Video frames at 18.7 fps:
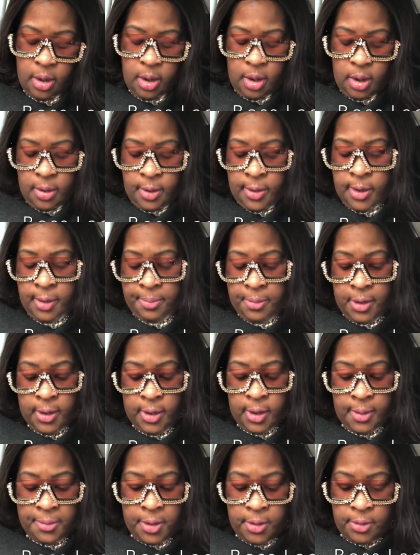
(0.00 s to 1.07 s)
zip this
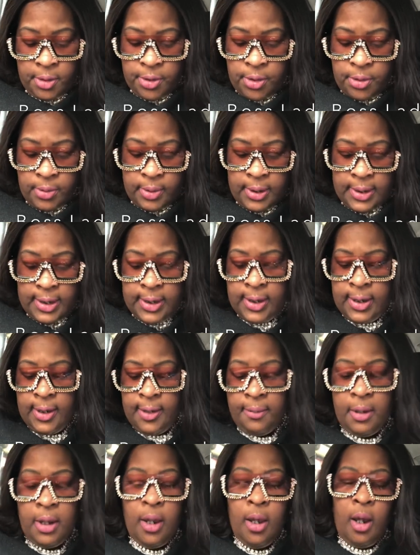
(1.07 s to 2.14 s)
up so that you can see.
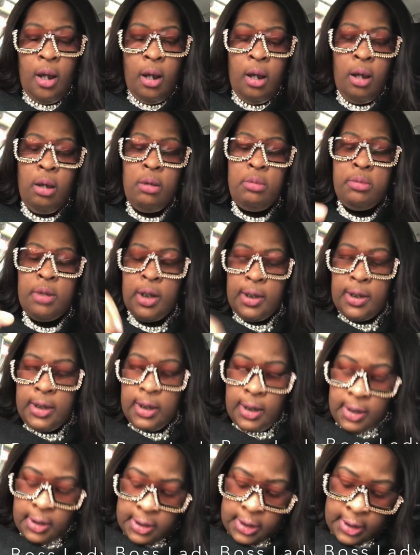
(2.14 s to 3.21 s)
Oh, this
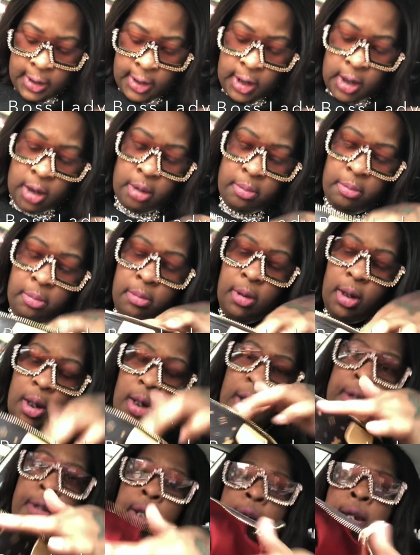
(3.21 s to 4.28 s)
is a name.
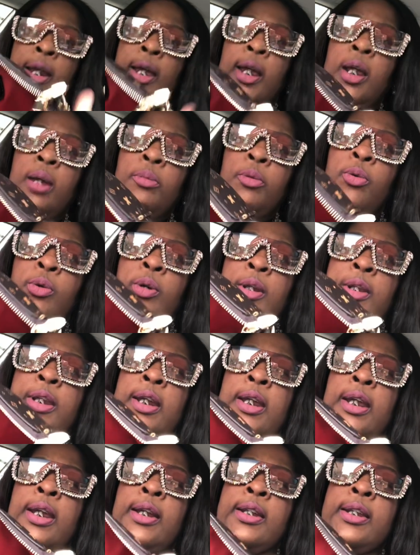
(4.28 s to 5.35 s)
The name on the
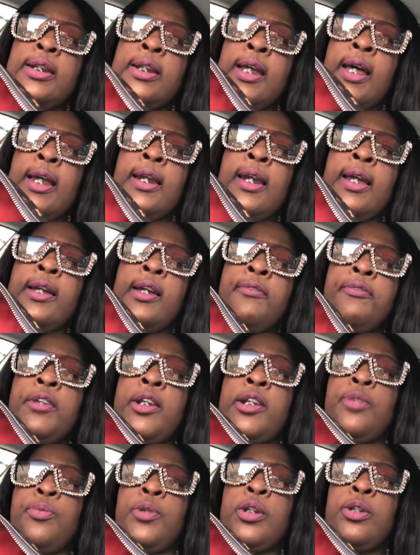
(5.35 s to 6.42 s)
inside, like if
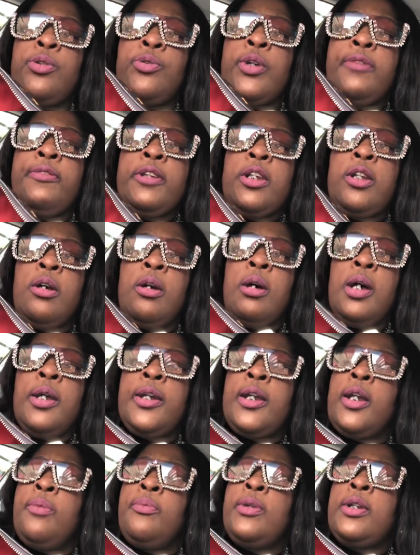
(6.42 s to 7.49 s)
this was Louis Vuitton,
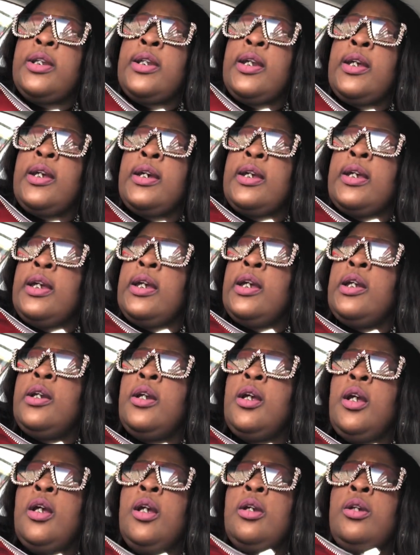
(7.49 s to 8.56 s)
it would say again,
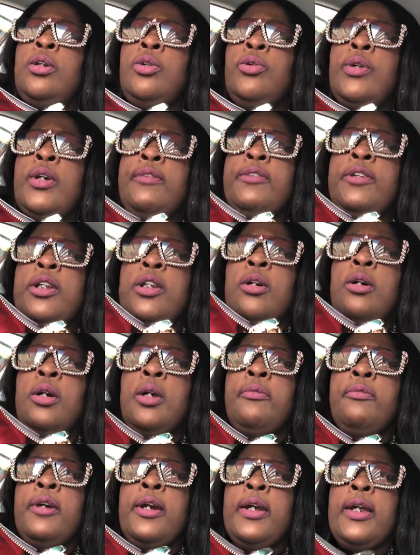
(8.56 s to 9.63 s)
Louis
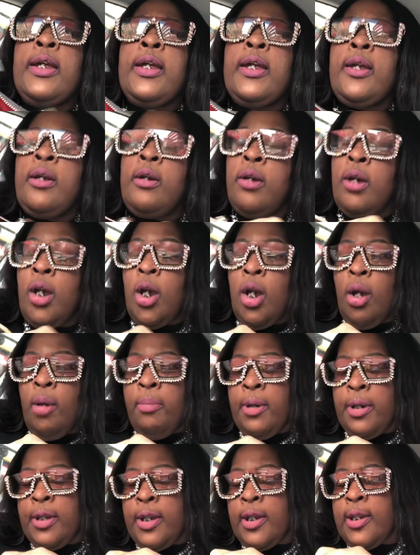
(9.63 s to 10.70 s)
Vuitton right here.
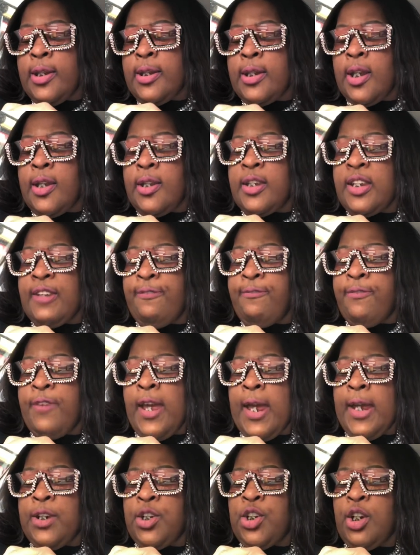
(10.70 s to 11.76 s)
But this says
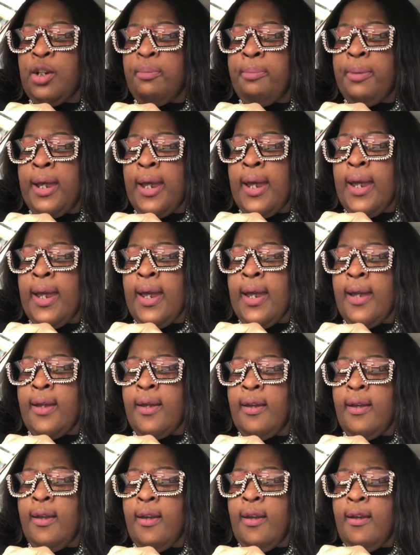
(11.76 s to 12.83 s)
Fashion Bag
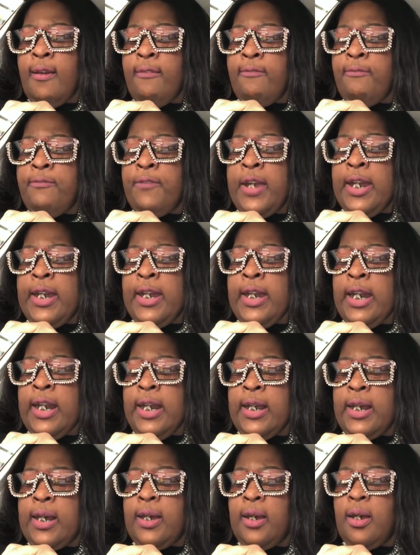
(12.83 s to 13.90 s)

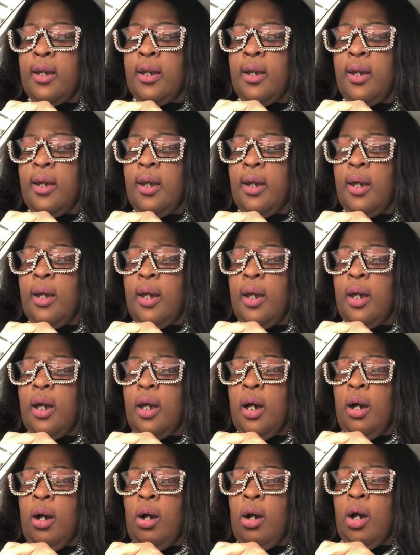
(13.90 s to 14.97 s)
Fanique
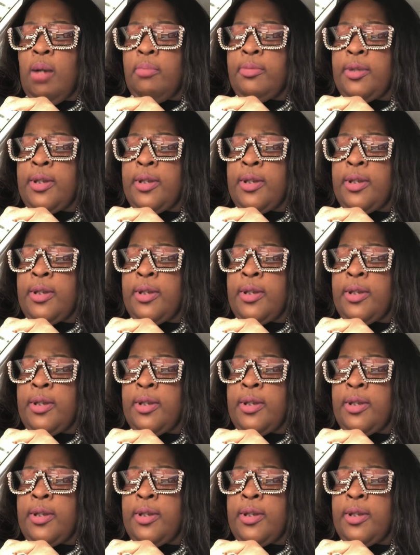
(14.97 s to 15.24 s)
um,